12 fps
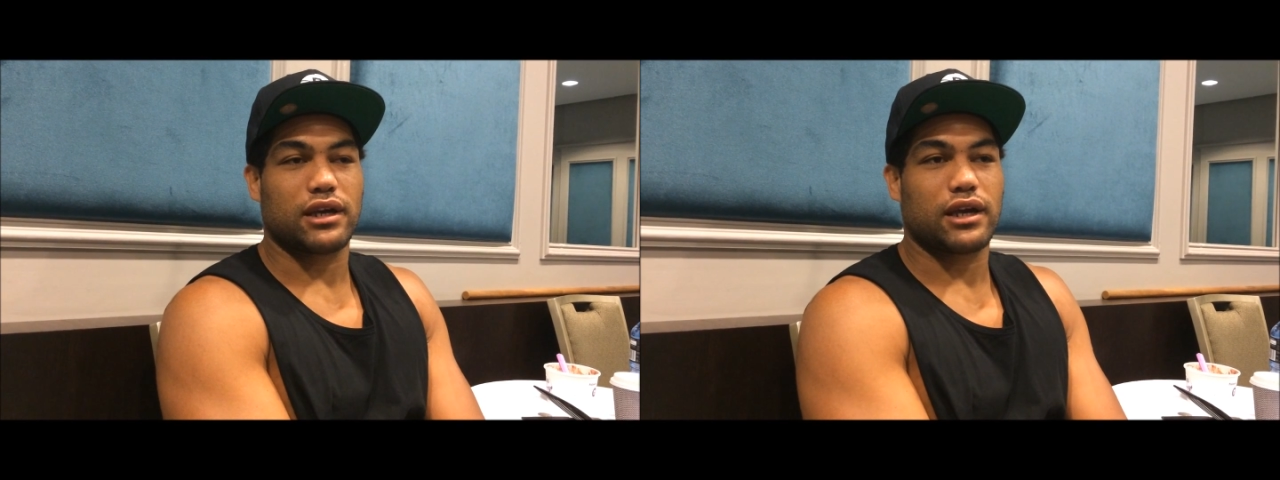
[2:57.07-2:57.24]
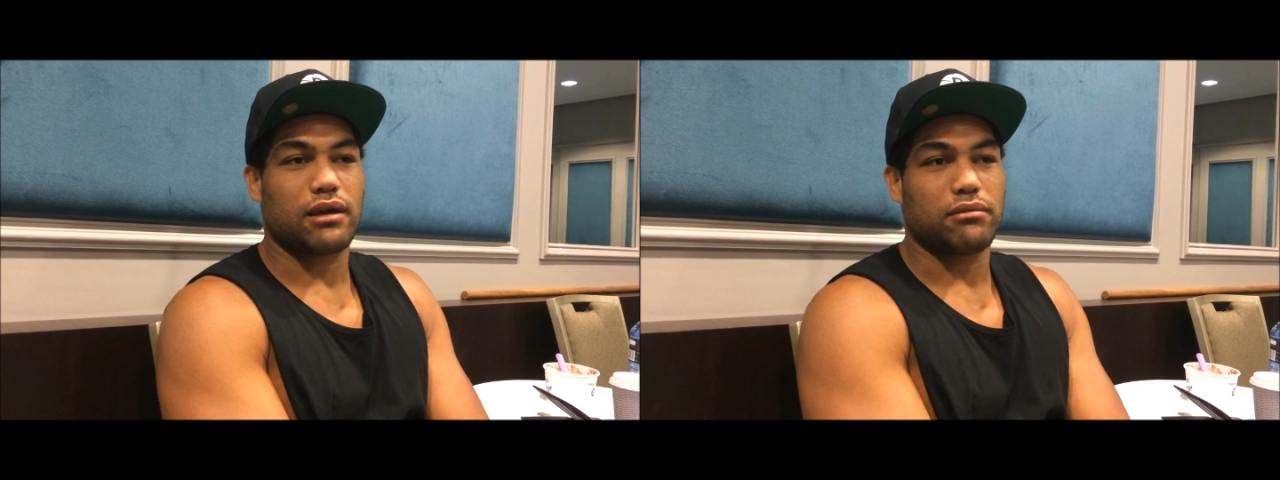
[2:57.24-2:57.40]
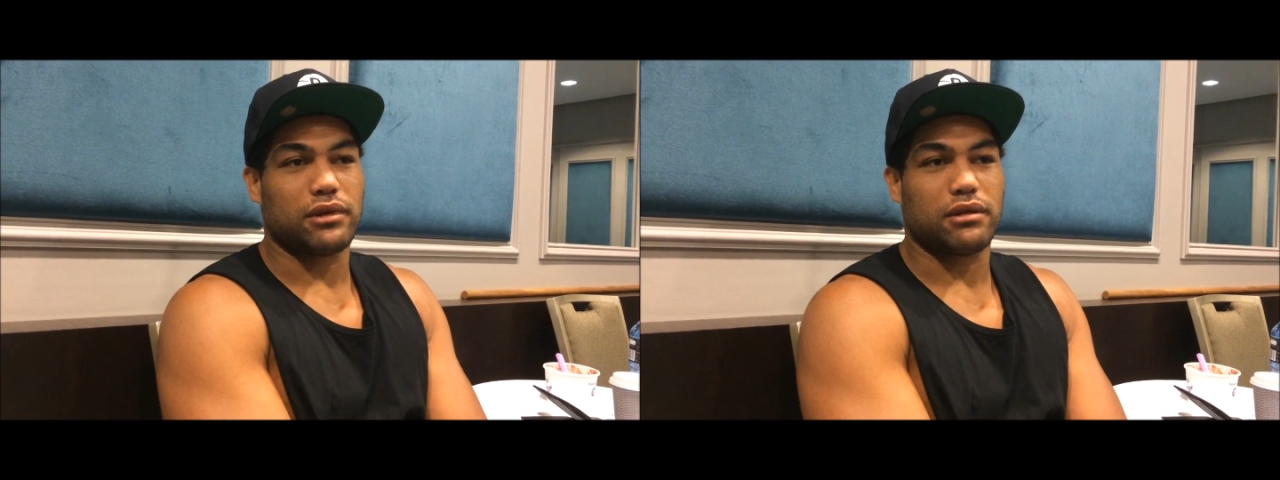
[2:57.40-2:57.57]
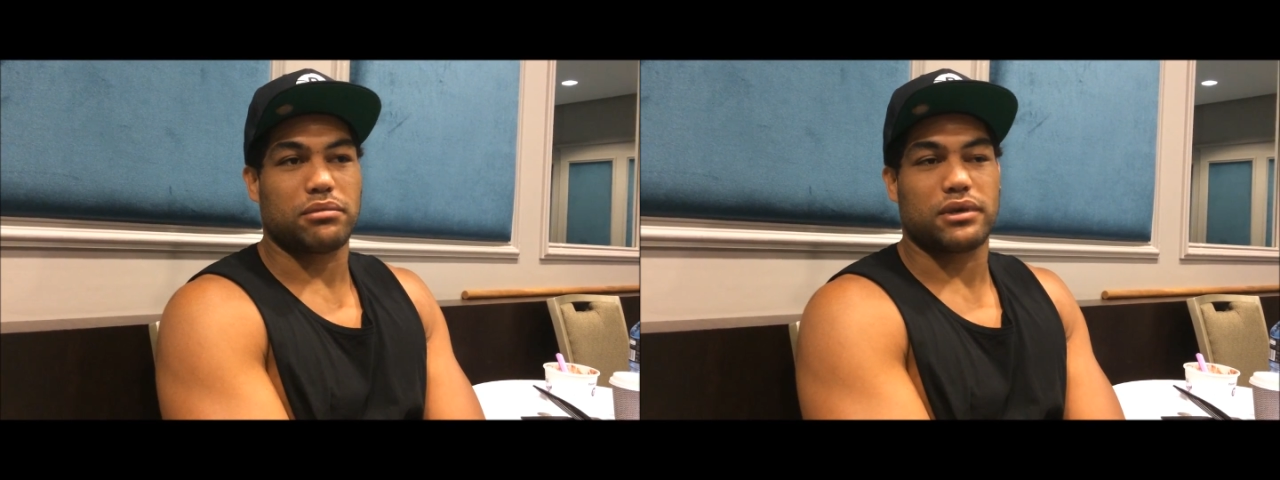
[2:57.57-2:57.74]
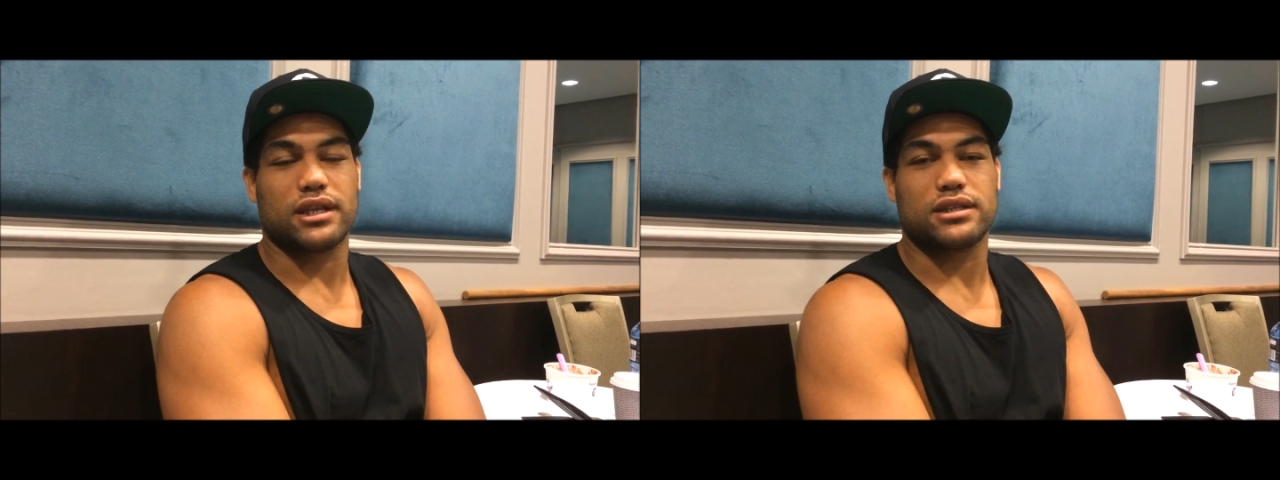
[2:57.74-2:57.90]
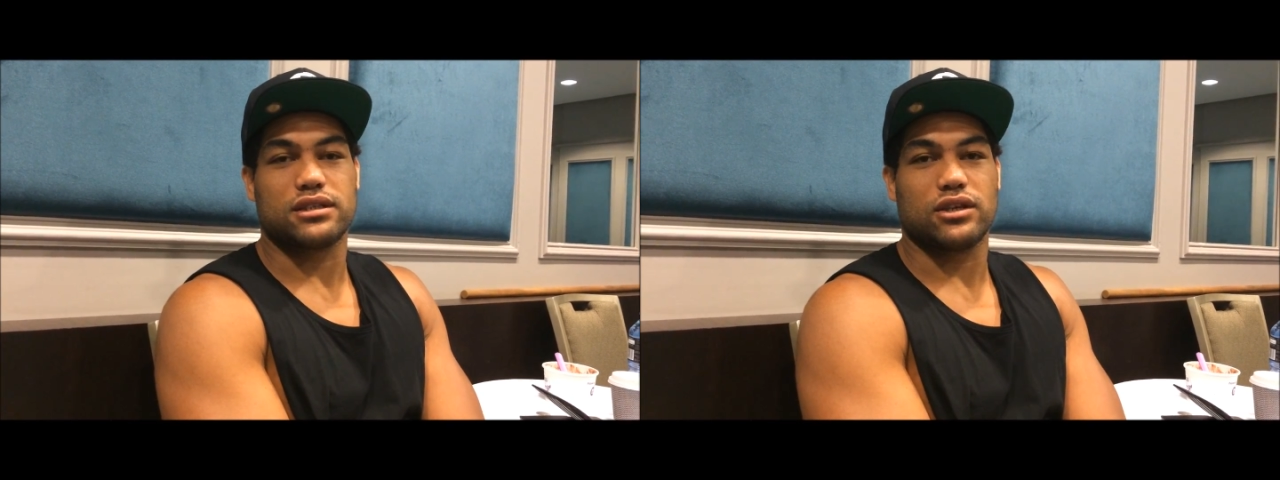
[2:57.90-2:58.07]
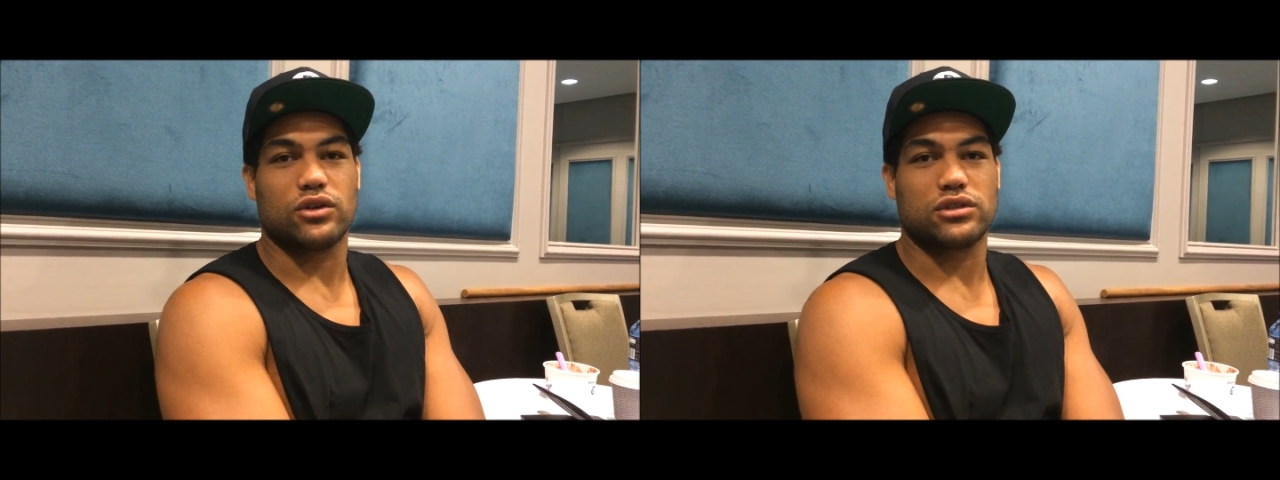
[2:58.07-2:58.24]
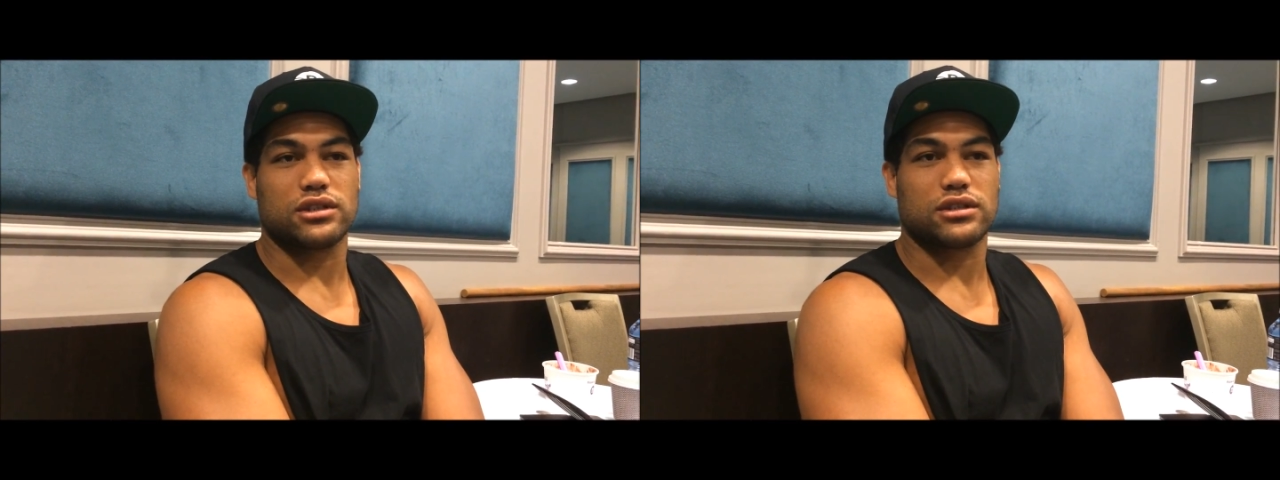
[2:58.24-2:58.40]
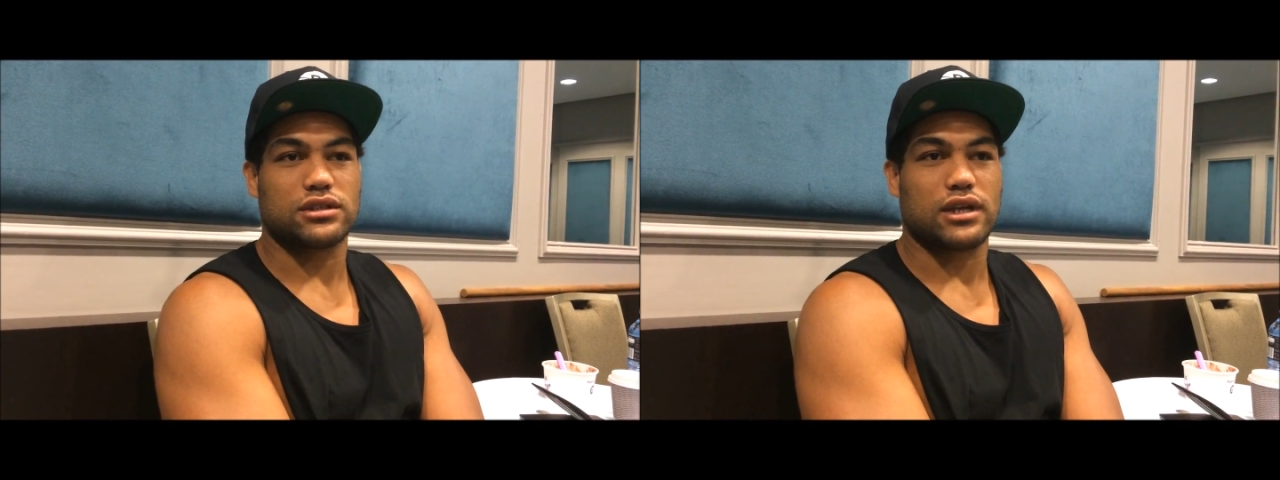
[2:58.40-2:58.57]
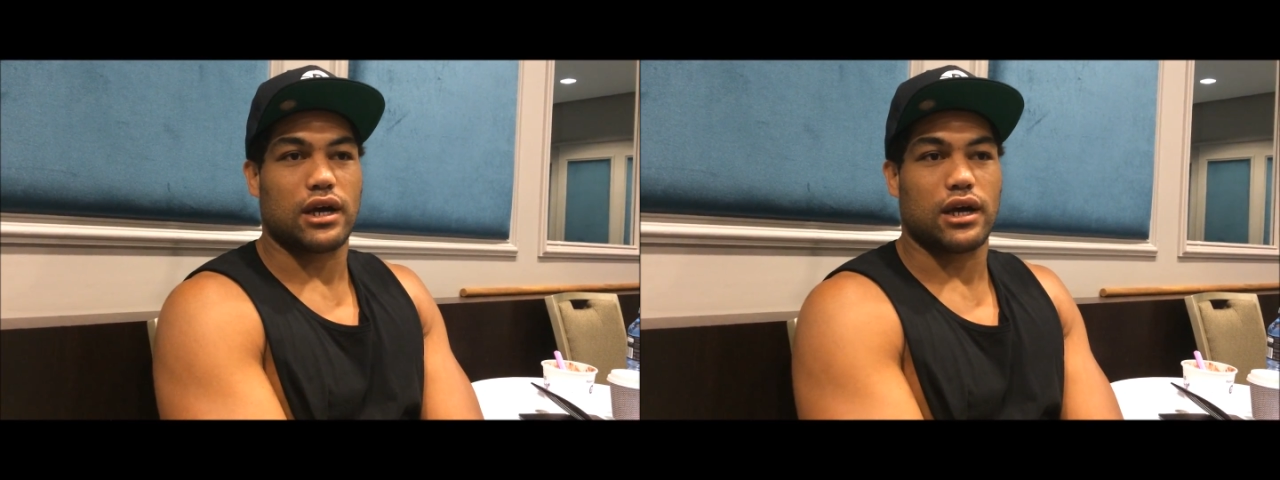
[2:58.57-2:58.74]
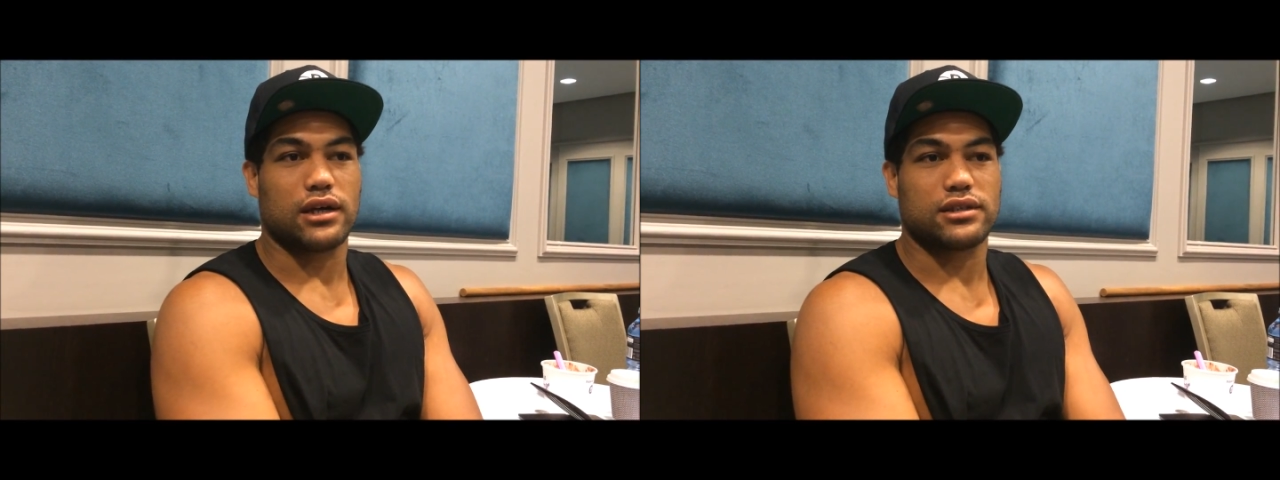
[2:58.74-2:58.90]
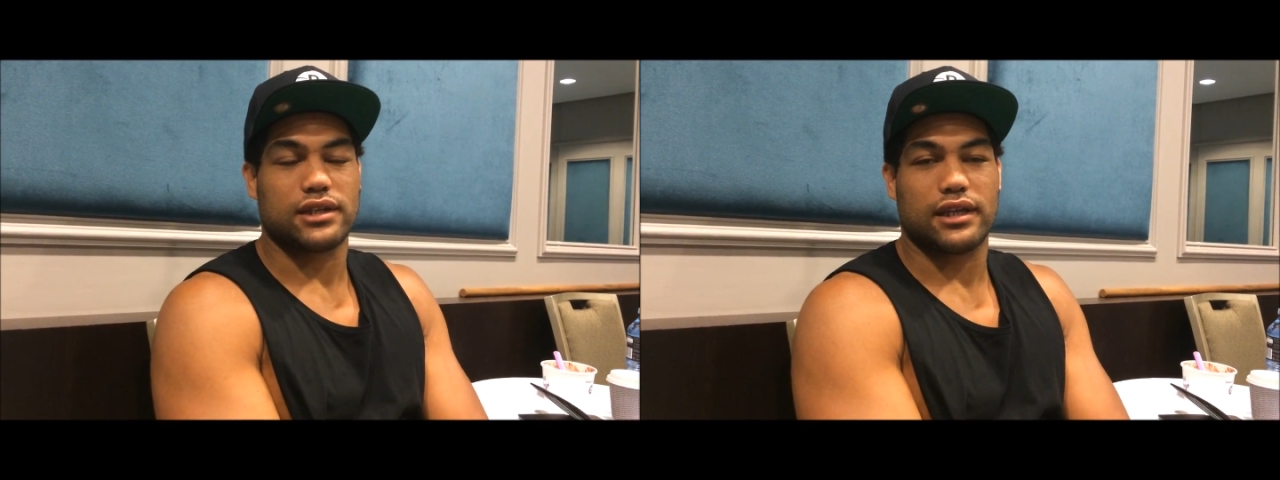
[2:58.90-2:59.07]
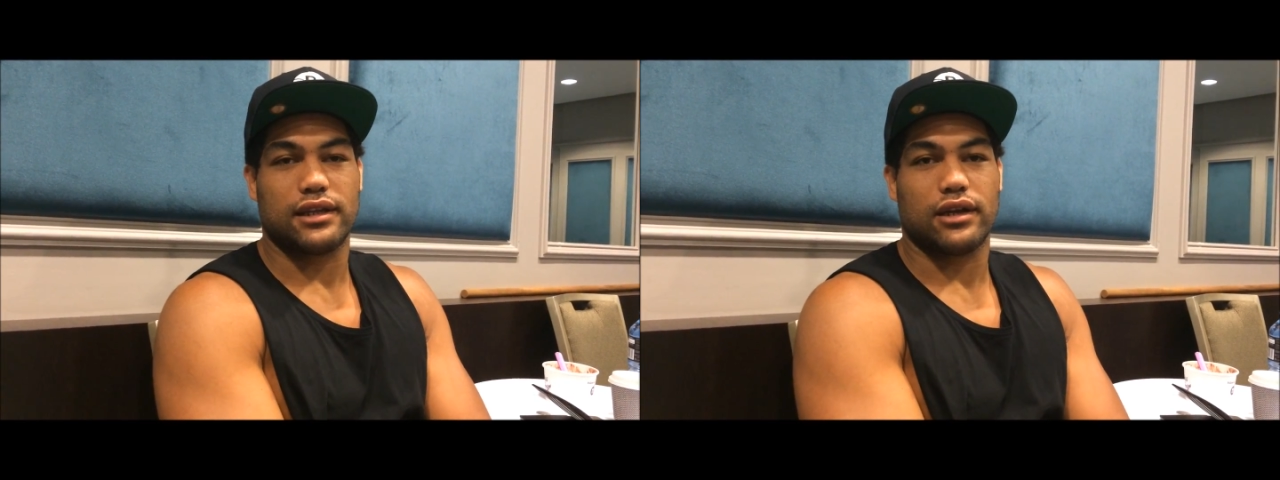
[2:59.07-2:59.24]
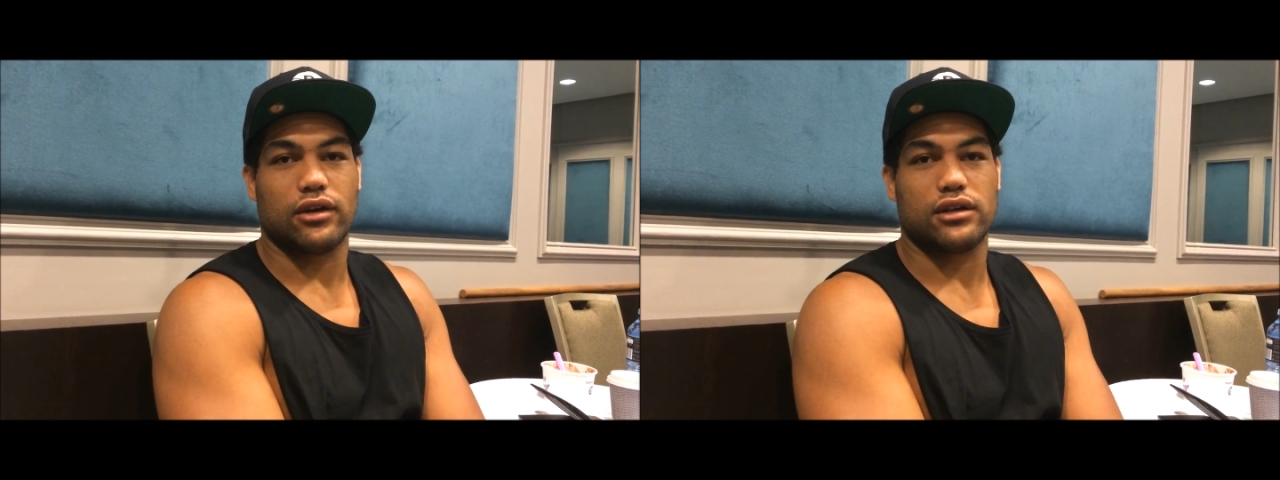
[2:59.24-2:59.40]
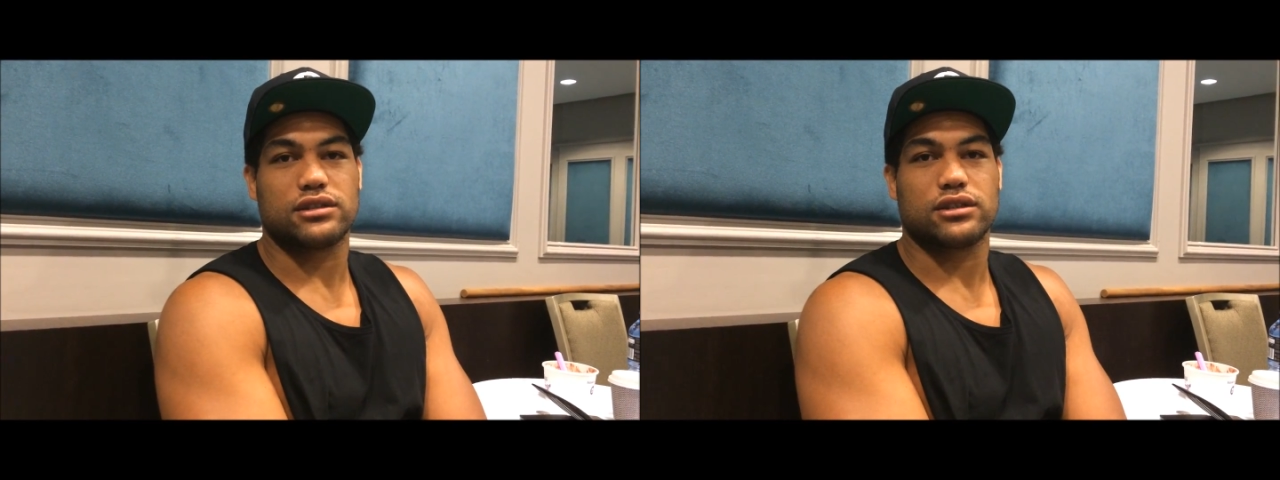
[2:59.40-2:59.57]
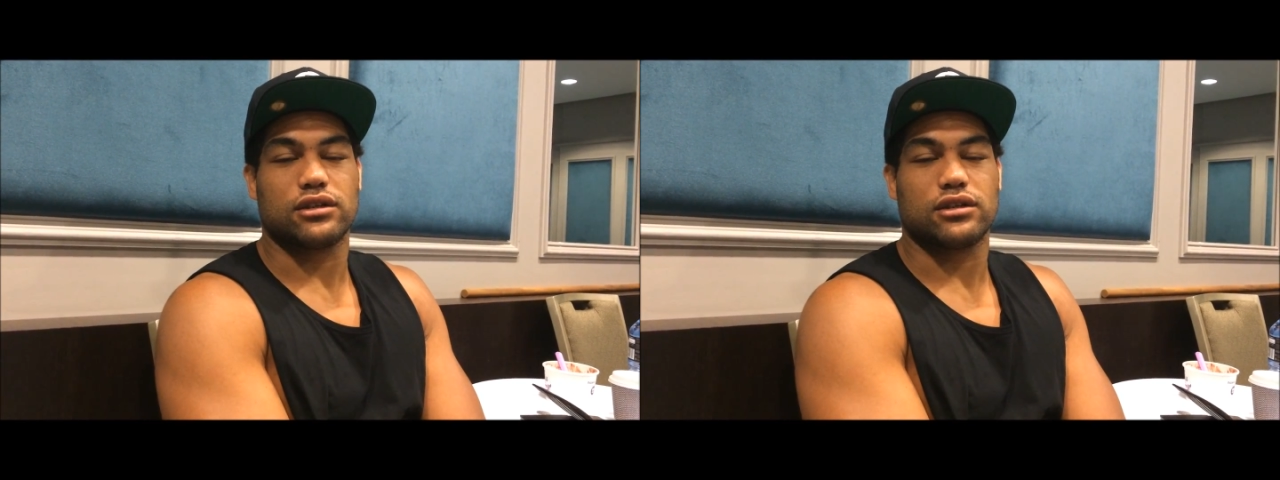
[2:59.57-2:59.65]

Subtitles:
coming up against the Aussies Saturday night,